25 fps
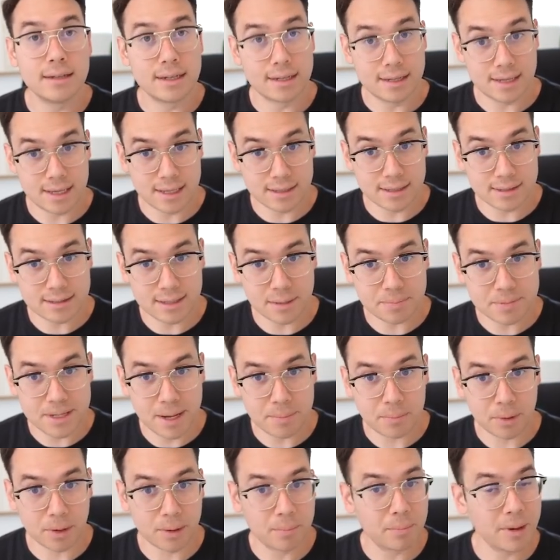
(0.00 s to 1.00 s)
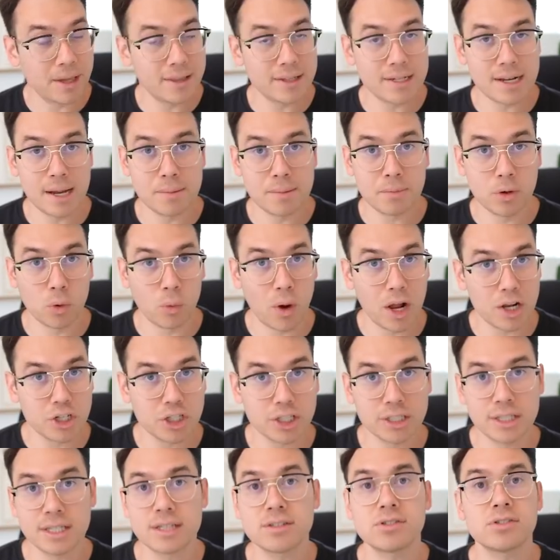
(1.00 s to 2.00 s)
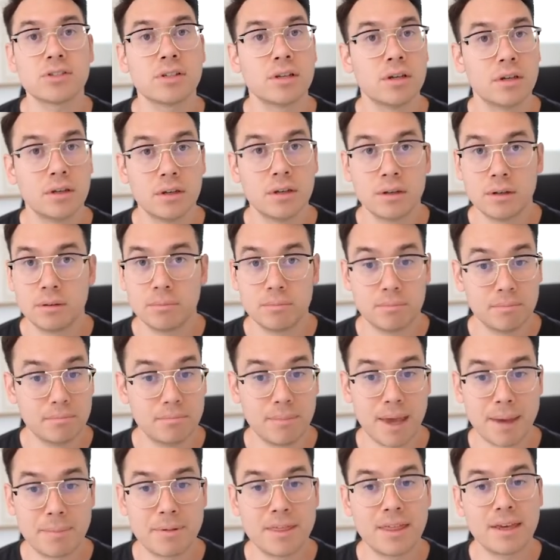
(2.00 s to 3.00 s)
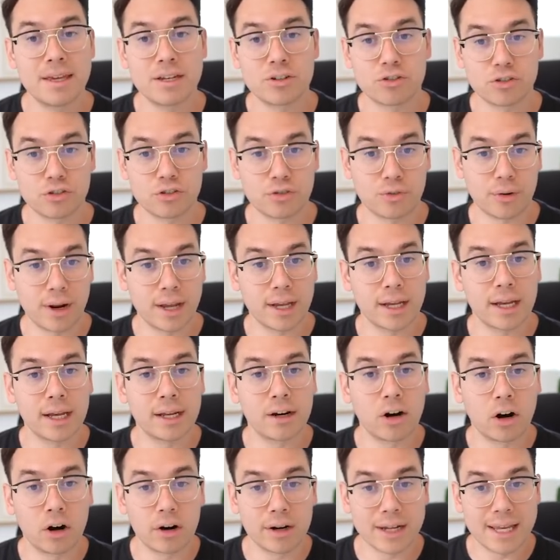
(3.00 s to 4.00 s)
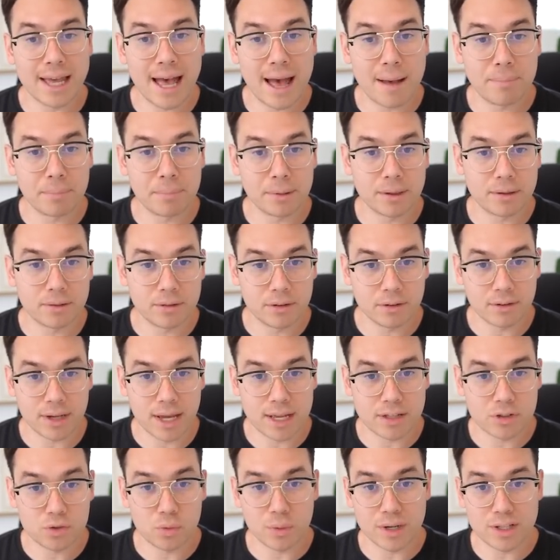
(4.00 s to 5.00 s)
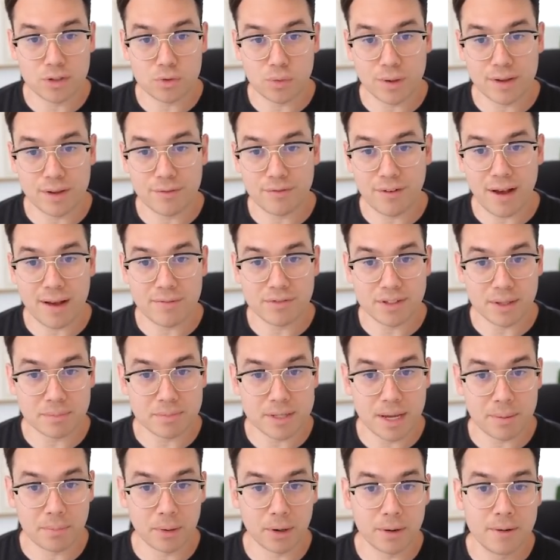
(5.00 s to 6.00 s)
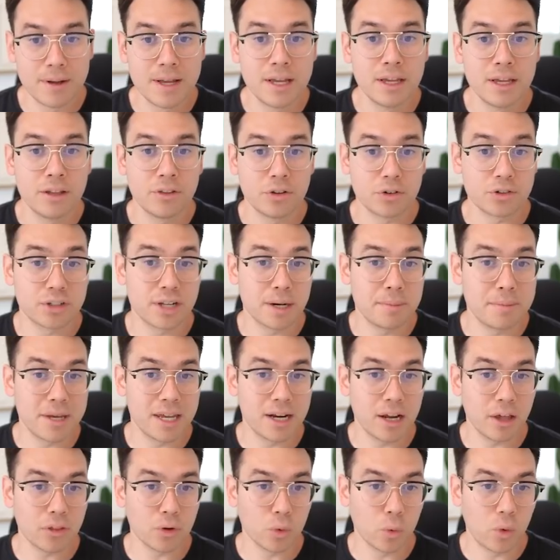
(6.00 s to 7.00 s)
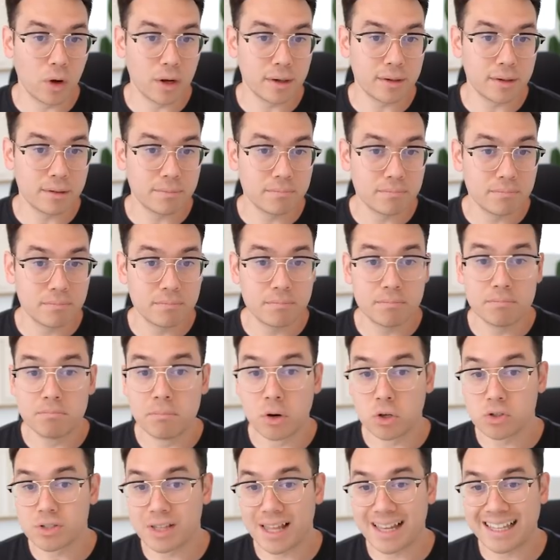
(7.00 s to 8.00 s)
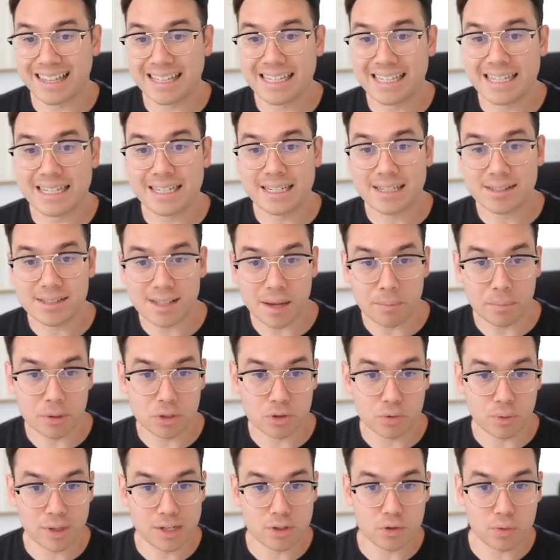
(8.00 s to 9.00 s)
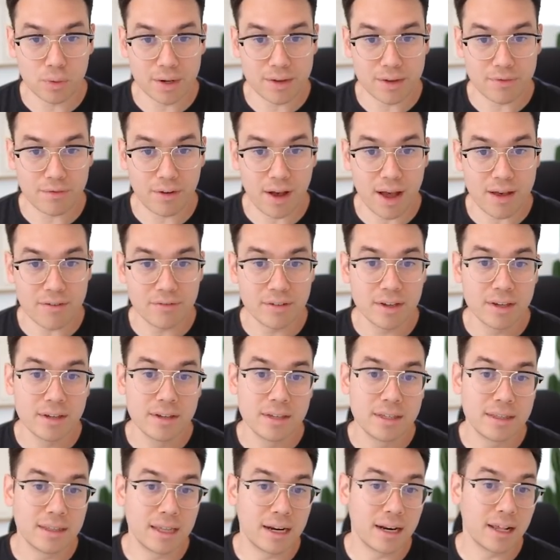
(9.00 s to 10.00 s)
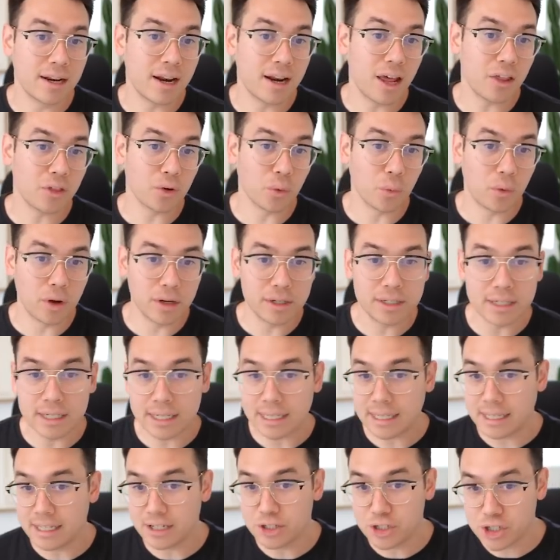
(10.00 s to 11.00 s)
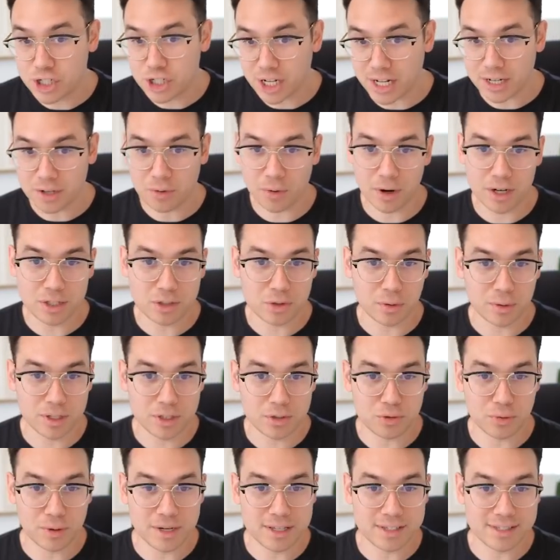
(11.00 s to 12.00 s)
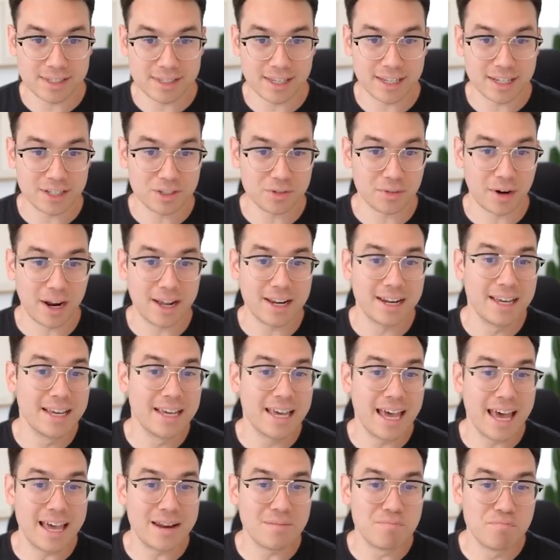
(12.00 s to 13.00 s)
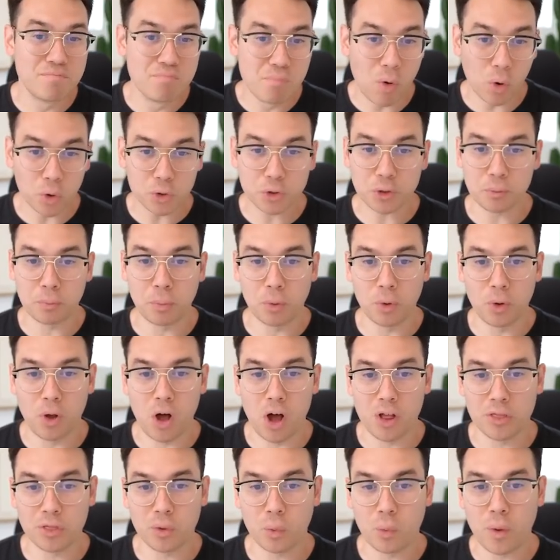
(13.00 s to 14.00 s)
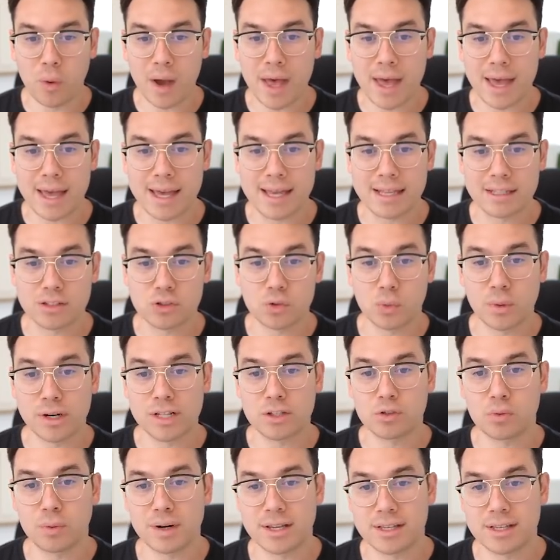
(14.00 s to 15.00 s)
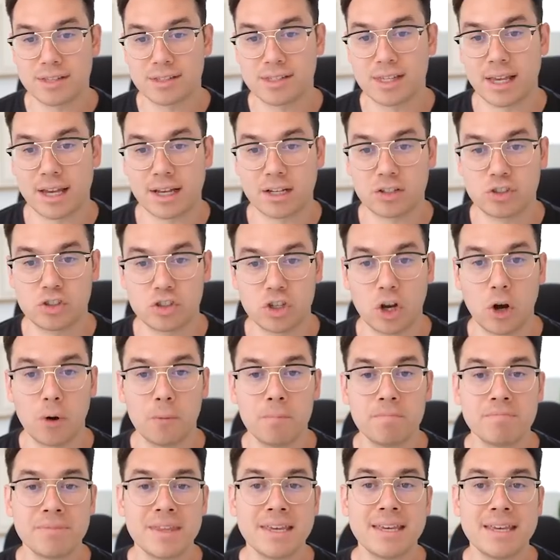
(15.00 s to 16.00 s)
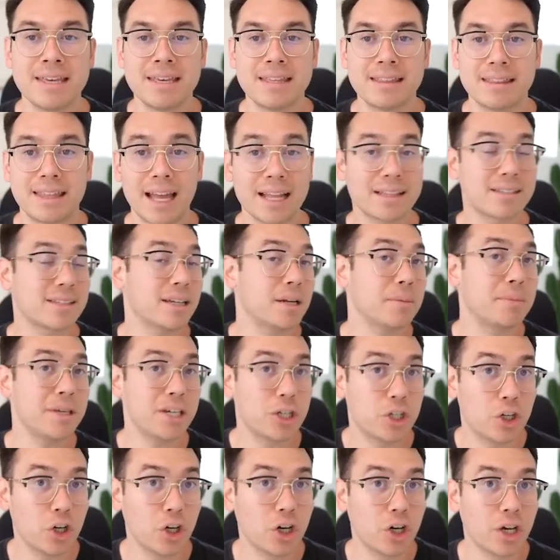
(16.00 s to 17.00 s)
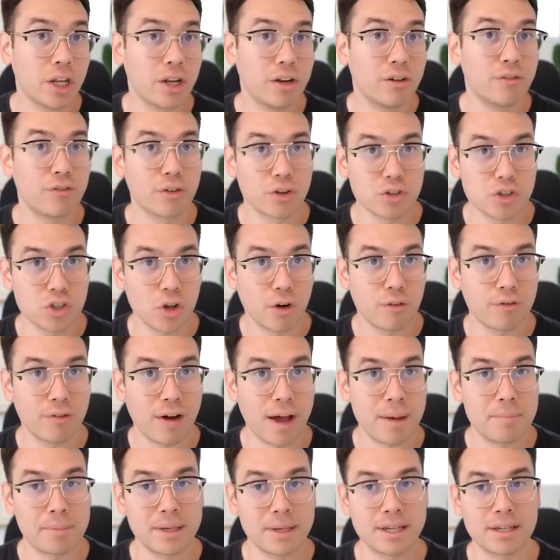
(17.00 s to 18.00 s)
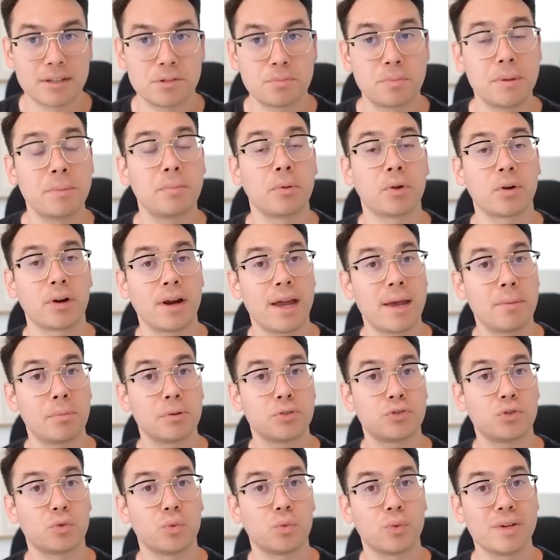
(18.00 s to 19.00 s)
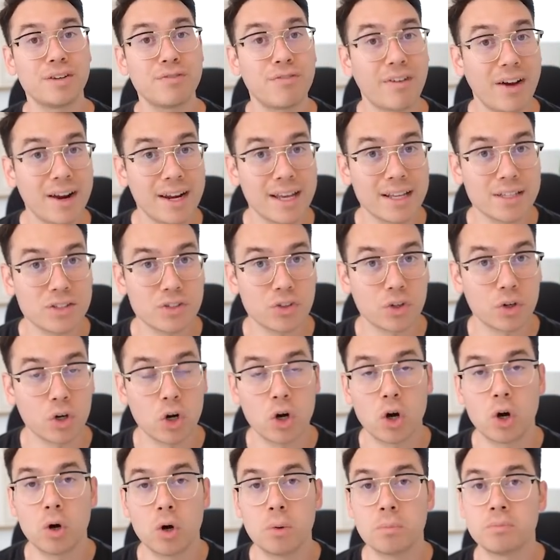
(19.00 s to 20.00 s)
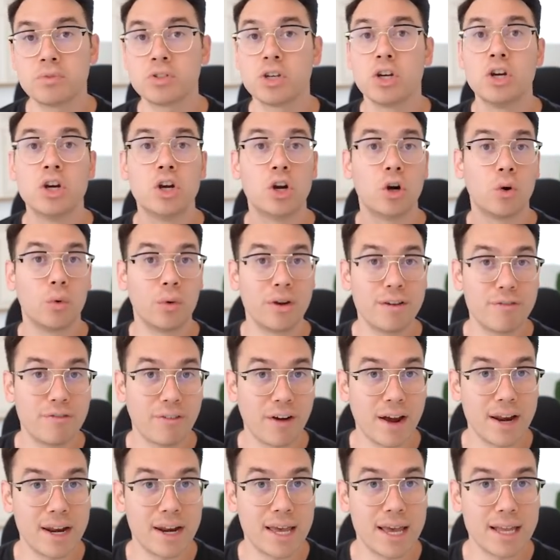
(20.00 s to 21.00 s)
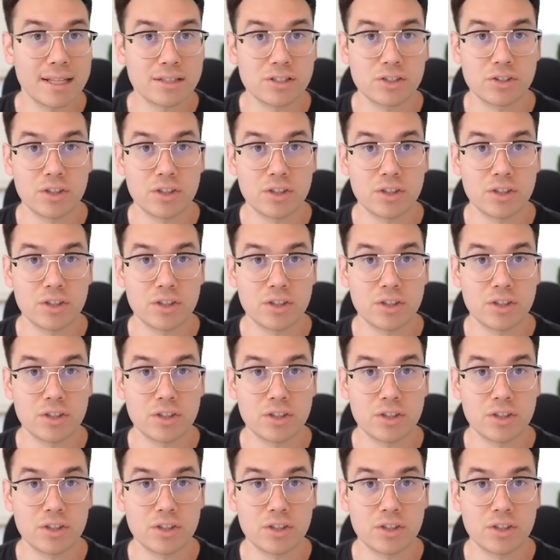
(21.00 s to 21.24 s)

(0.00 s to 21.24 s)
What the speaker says: in September. By the time you're watching this, maybe the interest rate cut already happened, okay? 2025 September. There's gonna be another one most likely in December 2025, then another one in January 2026, right? And multiple on the way in 2026. So that's gonna be good for SOFI because people are able to refinance their homes, refinance